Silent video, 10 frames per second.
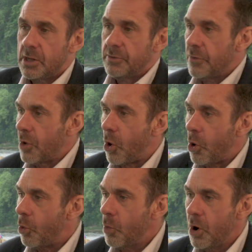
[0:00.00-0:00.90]
that the
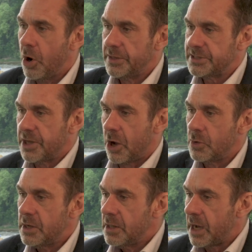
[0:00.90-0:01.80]
whole world is
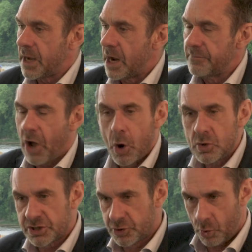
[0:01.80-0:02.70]
now a kind of
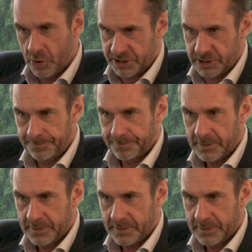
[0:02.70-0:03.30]
outsourced,